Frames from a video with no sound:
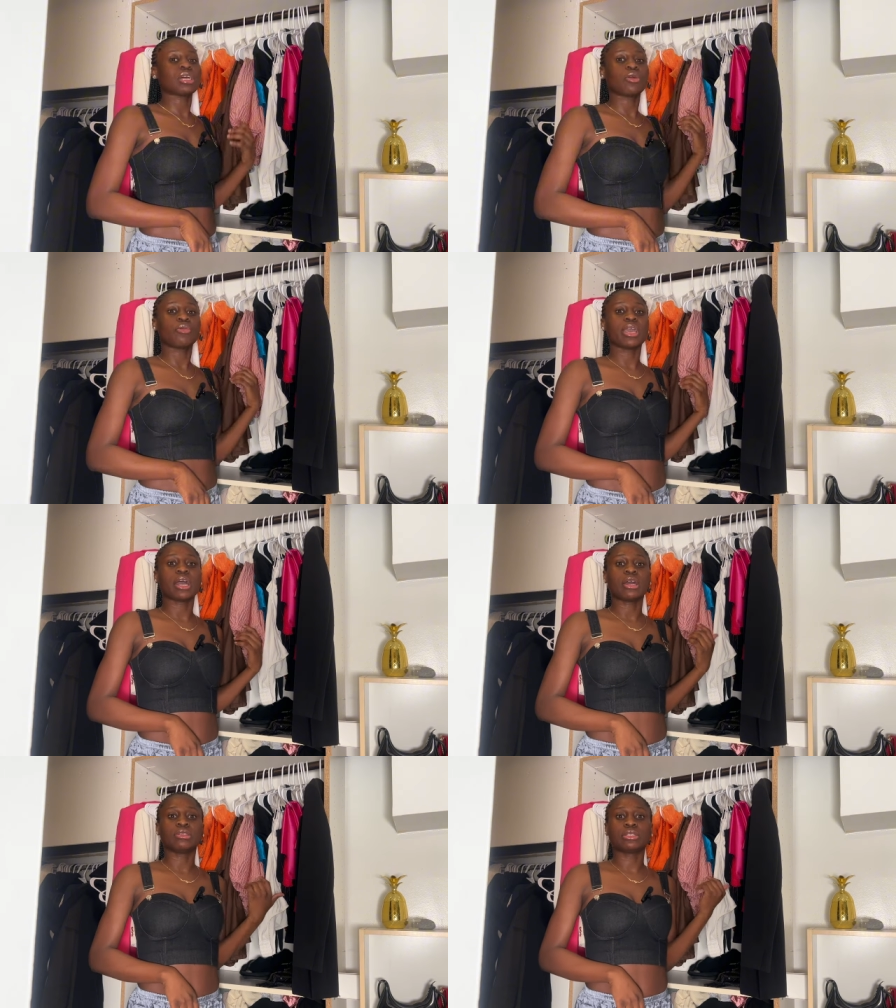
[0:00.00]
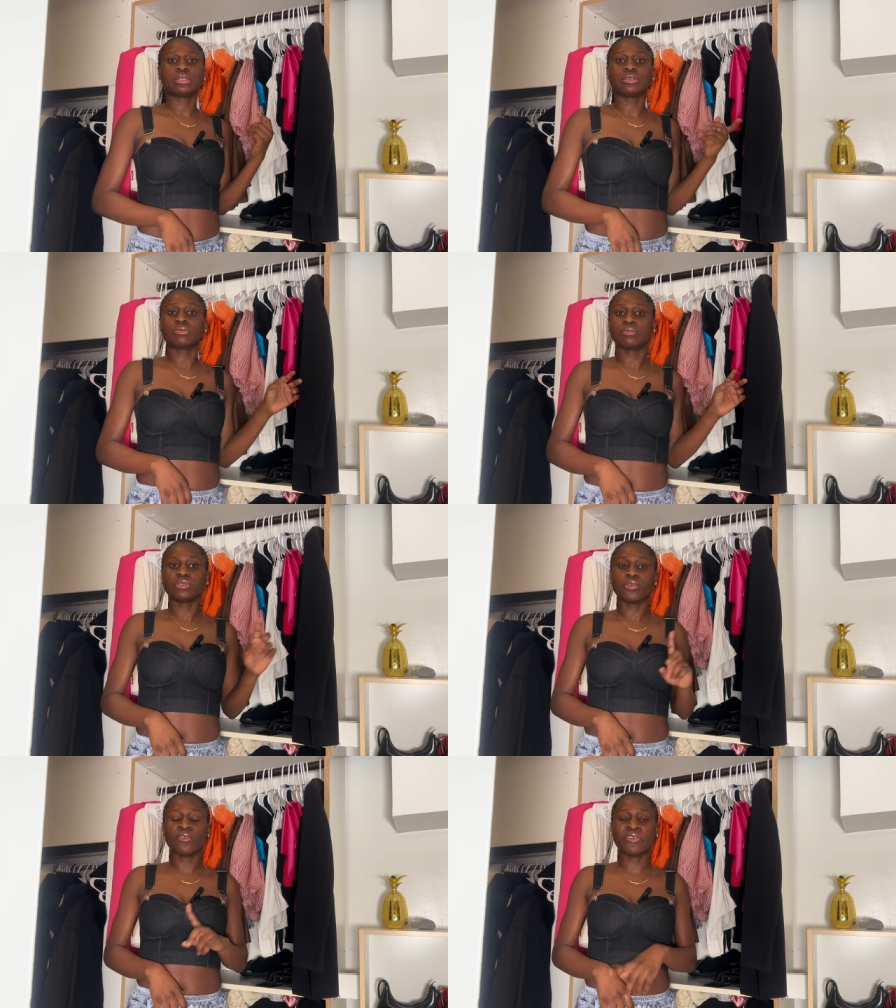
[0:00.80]
that i wear out
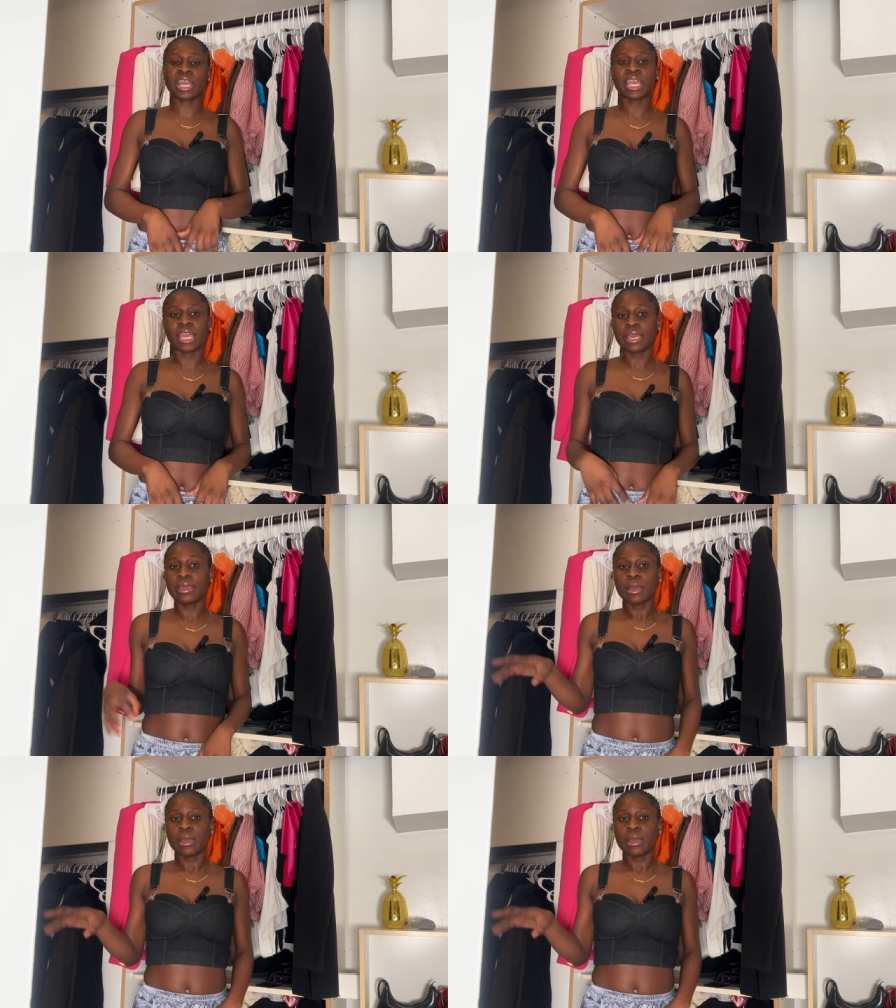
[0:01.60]
over here